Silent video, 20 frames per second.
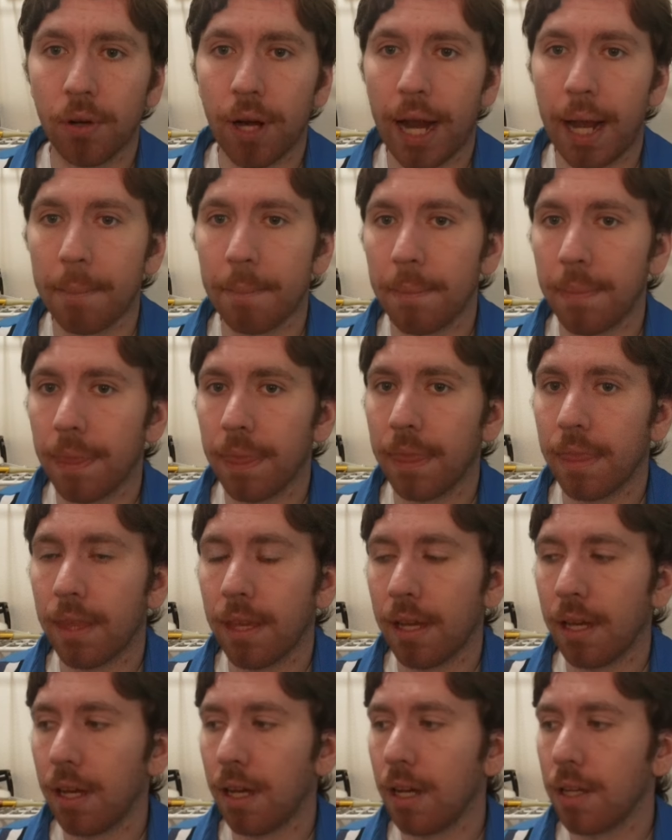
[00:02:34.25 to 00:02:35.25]
crap,
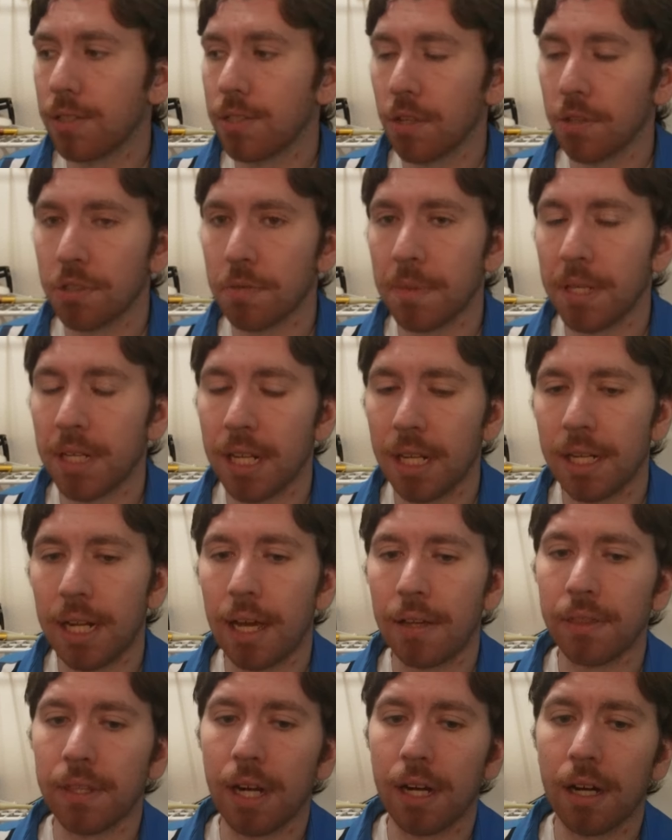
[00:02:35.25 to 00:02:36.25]
uh, social media
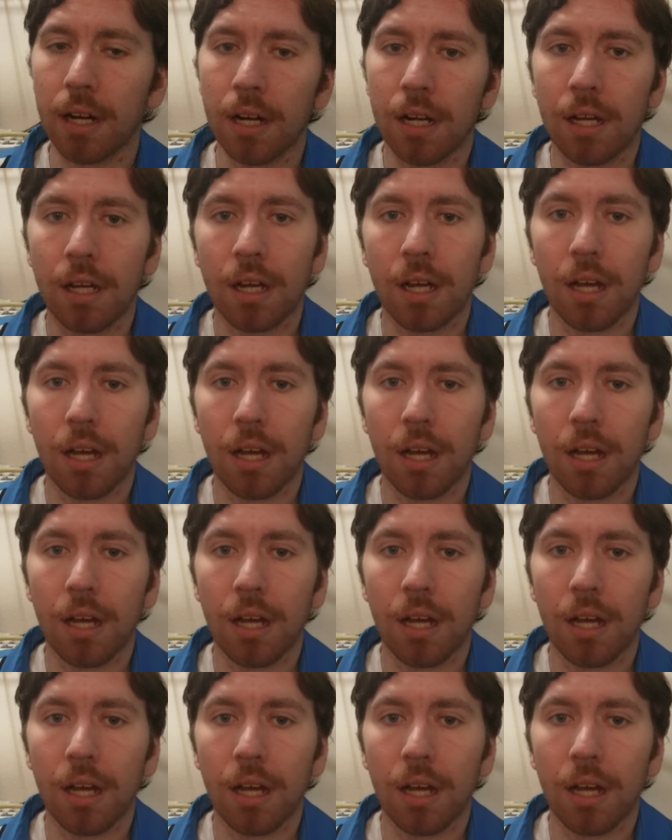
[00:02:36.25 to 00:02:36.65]
down there.